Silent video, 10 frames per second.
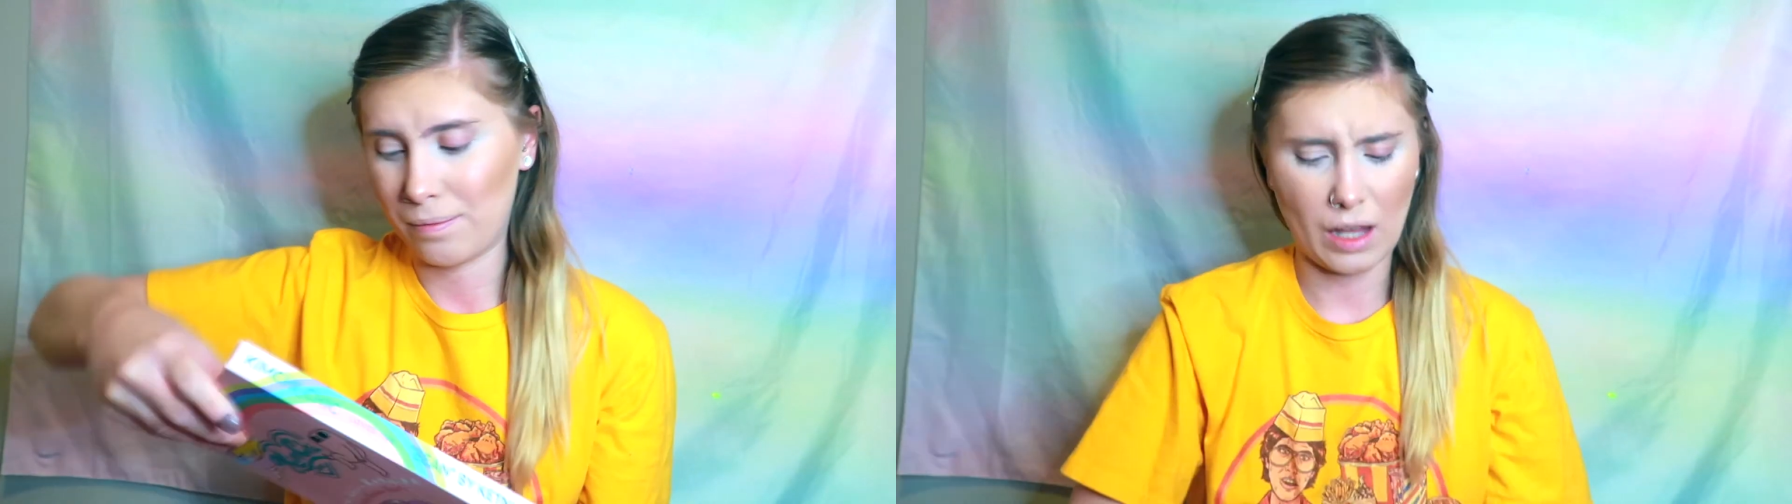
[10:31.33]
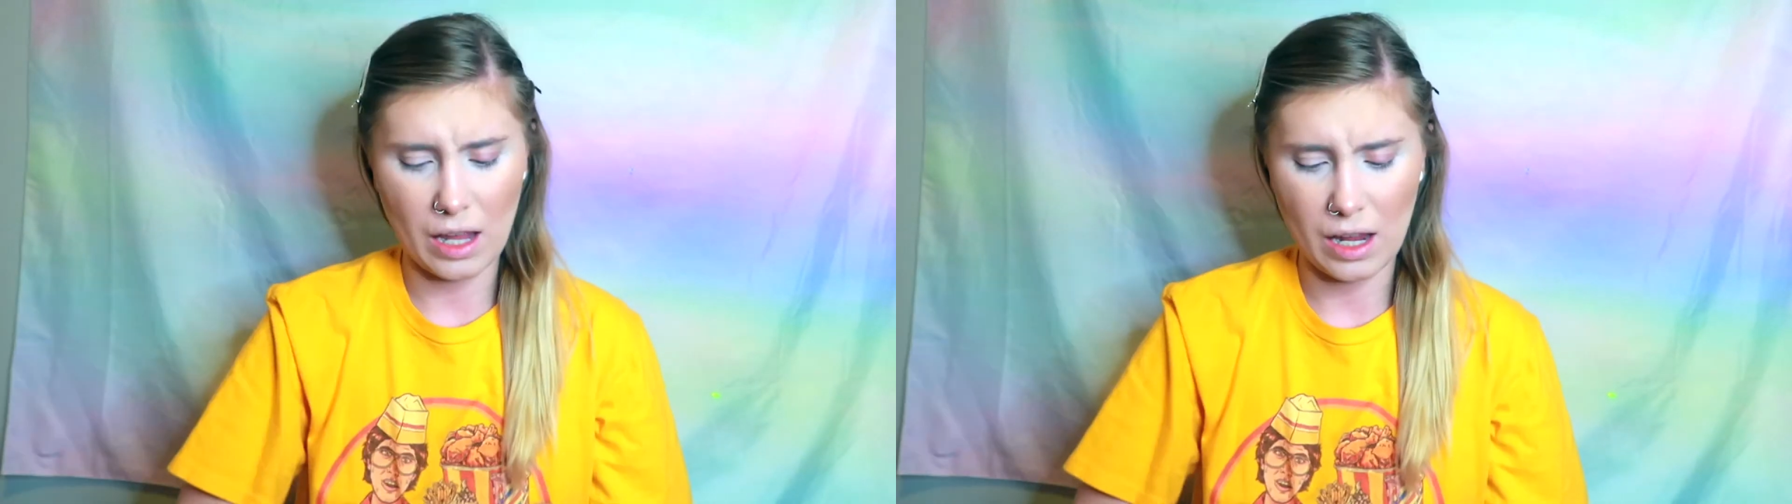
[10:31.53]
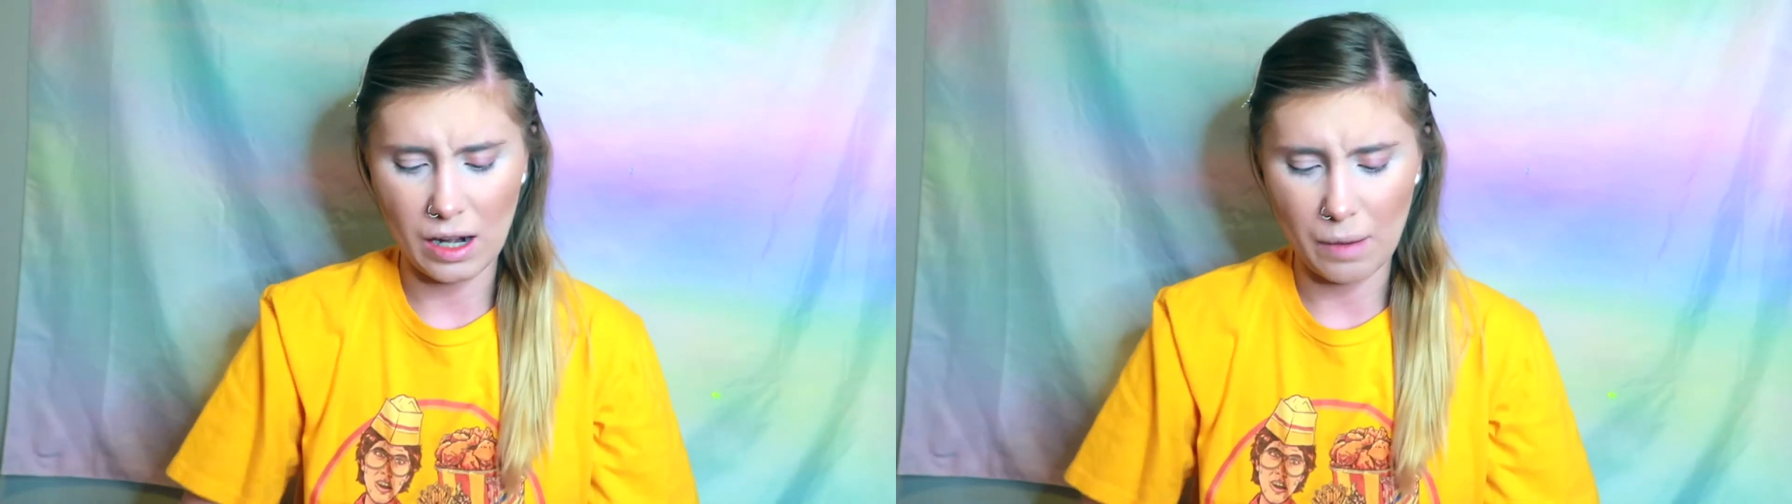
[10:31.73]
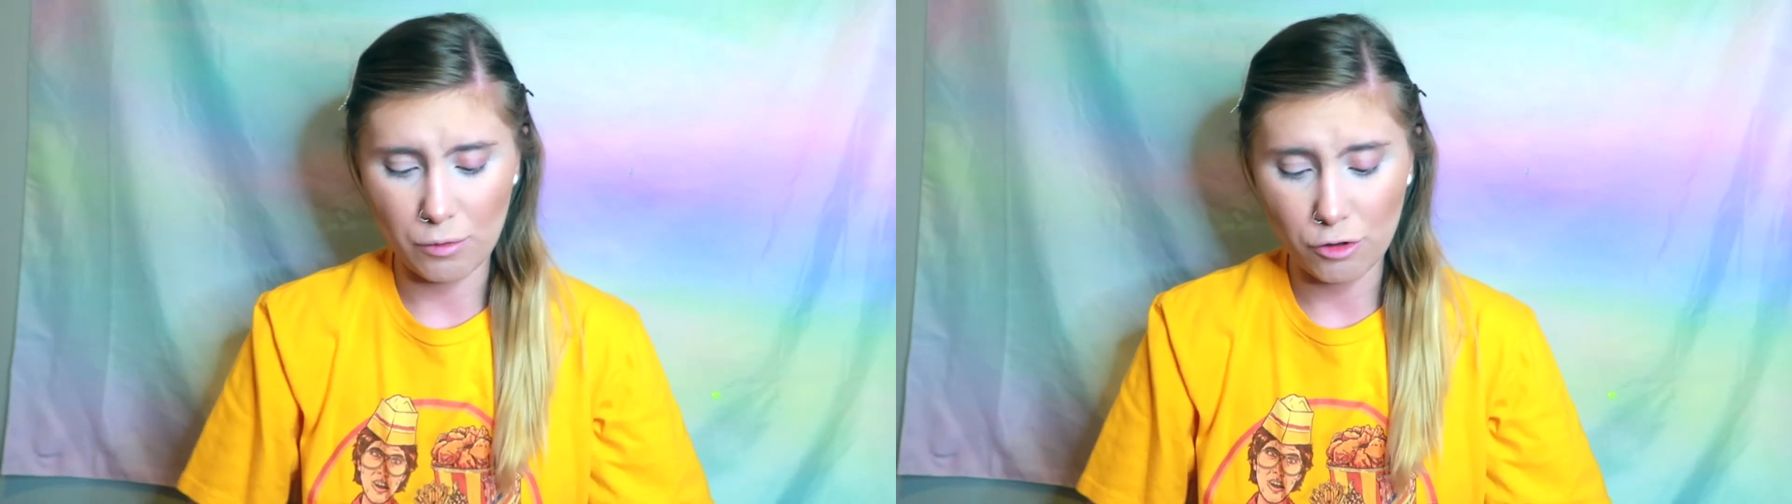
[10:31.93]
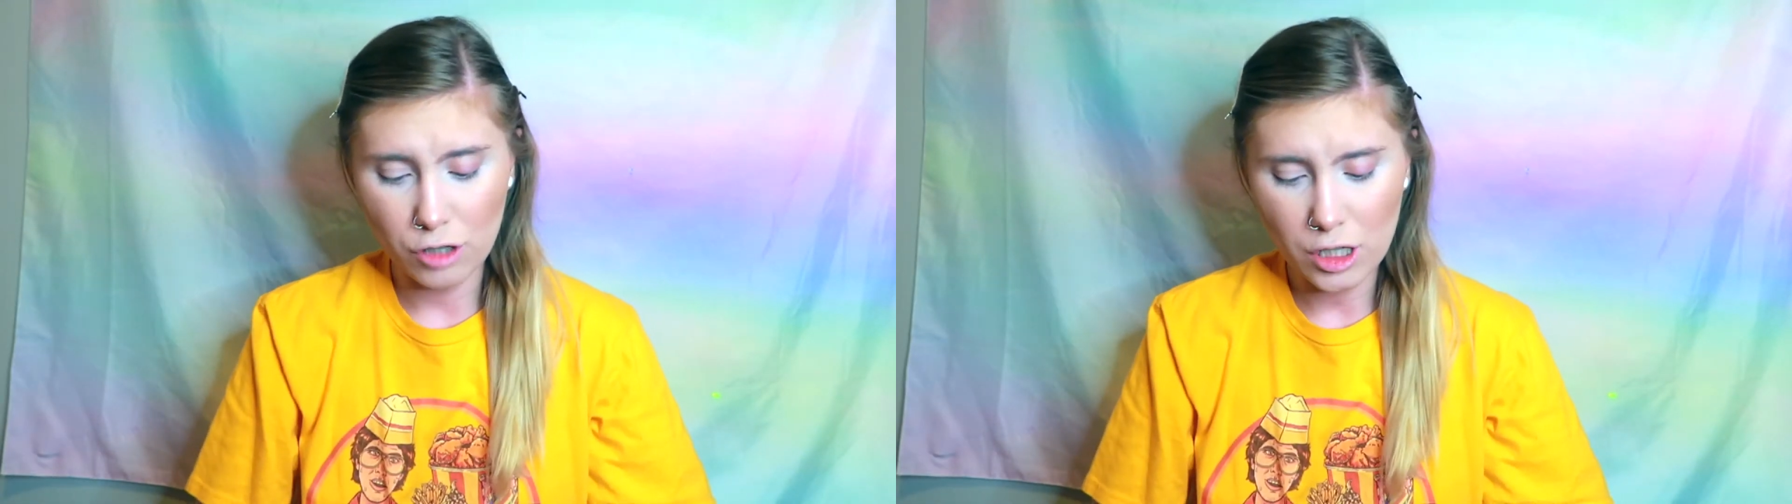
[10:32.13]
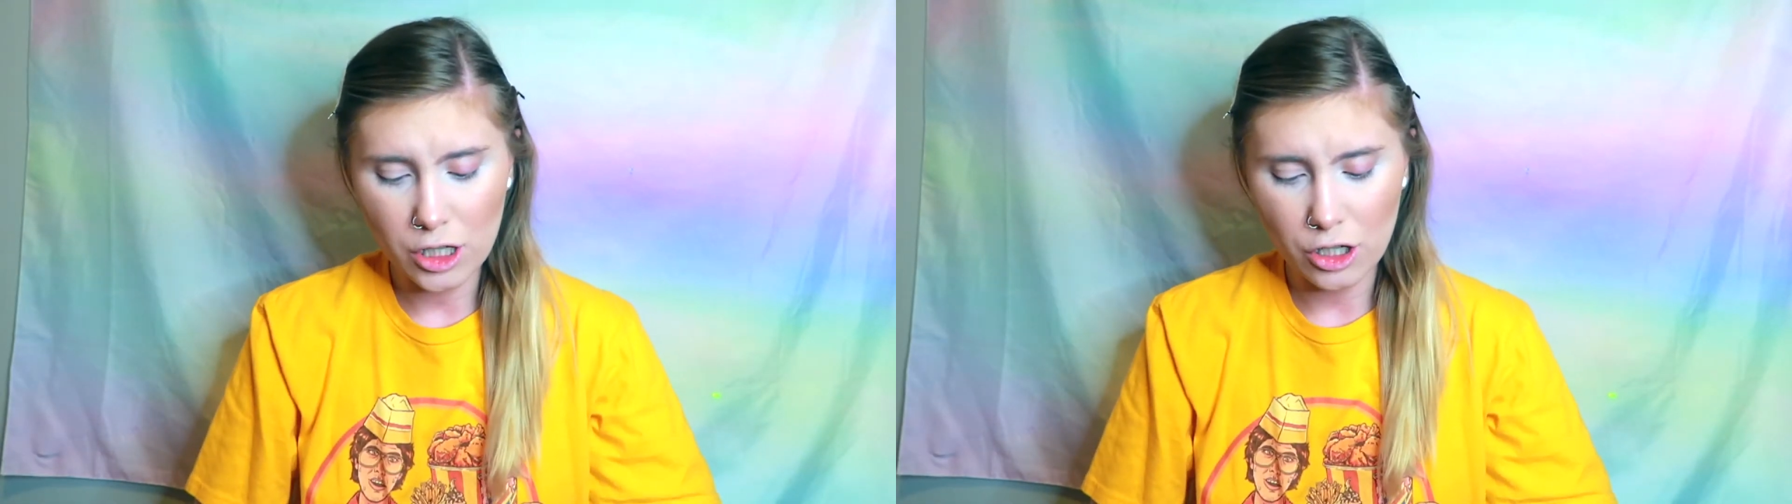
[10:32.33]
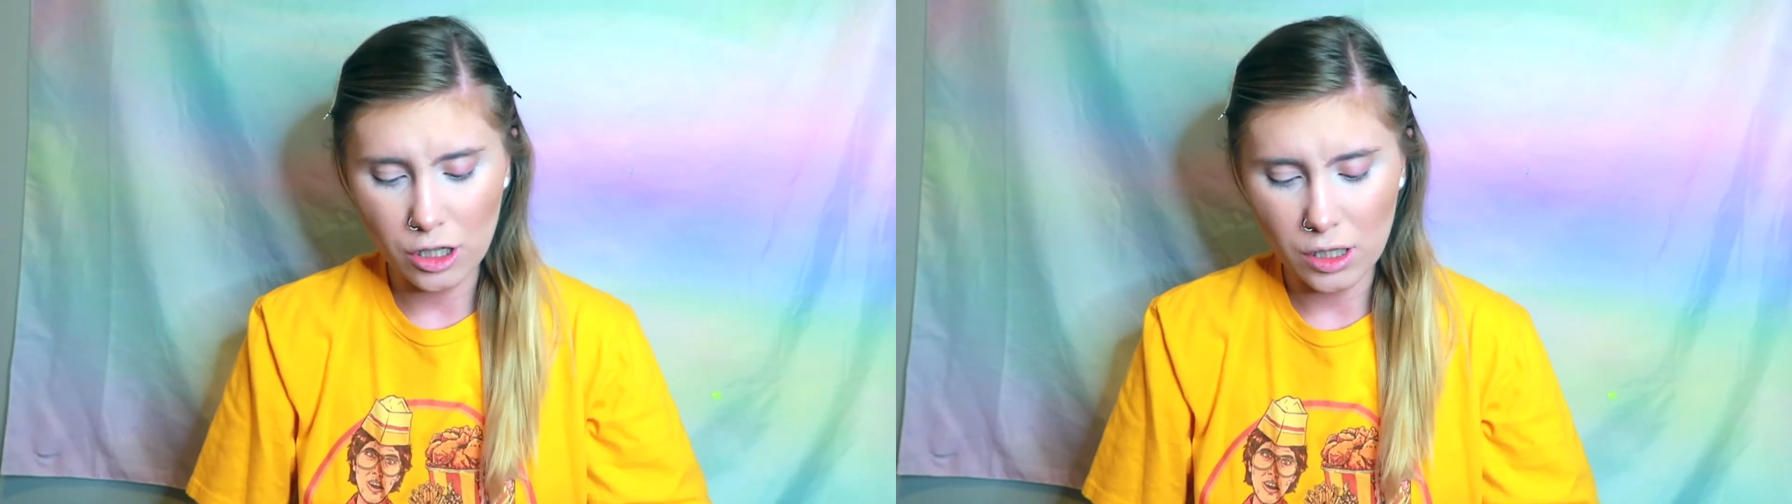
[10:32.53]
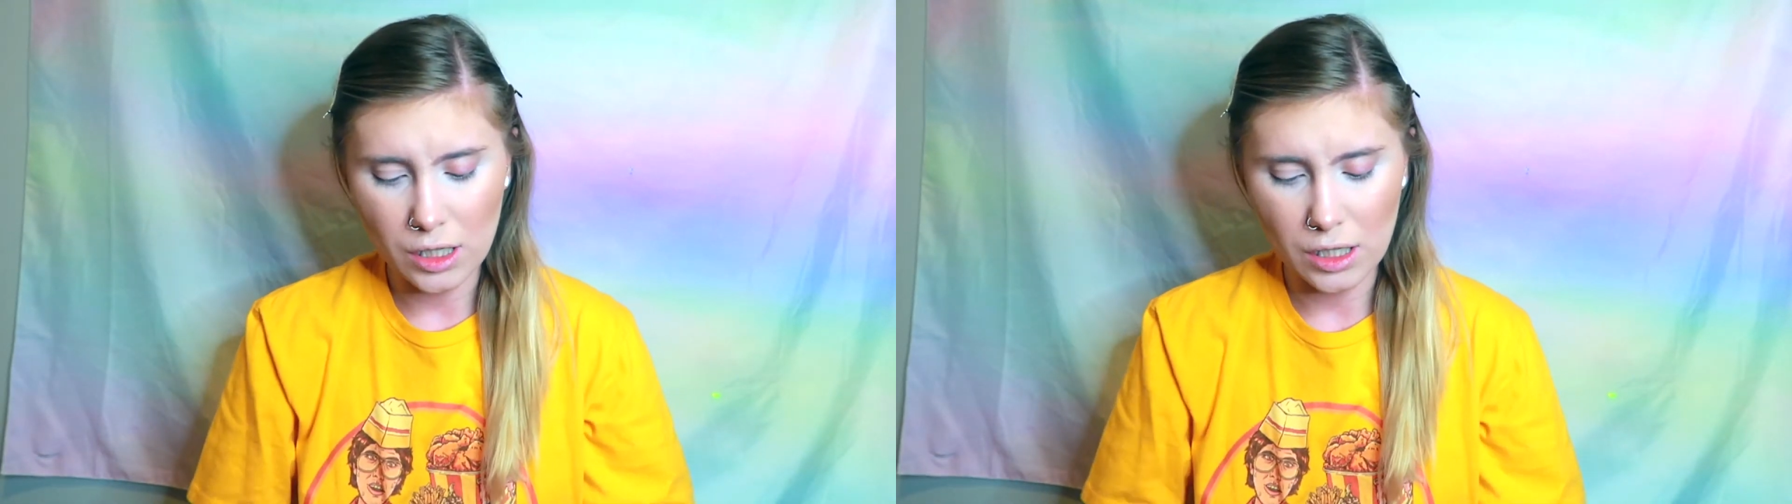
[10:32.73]
and I'm pretty sure
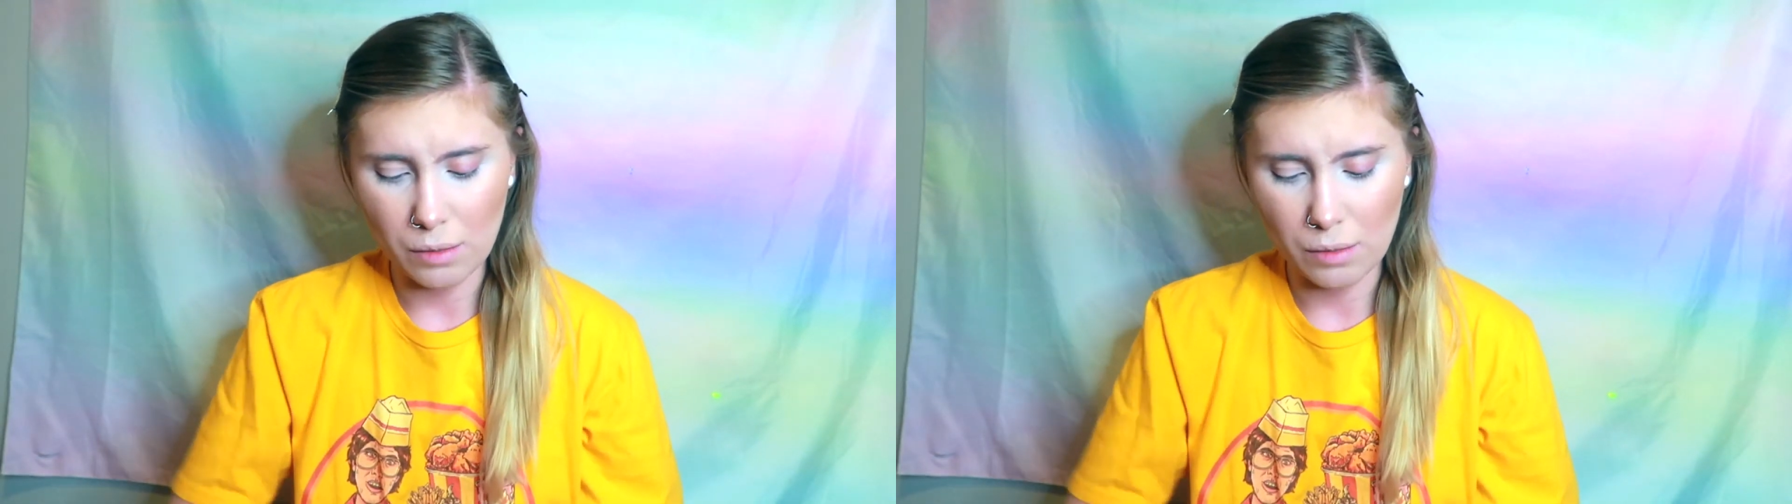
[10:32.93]
this is a